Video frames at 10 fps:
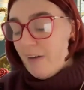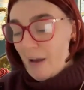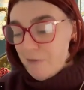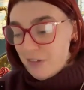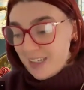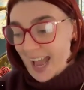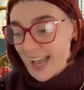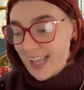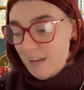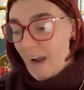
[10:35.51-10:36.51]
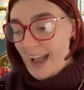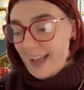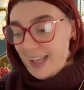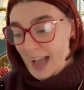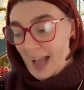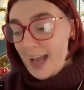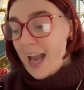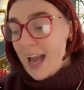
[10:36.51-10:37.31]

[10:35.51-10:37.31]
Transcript: 11 days later,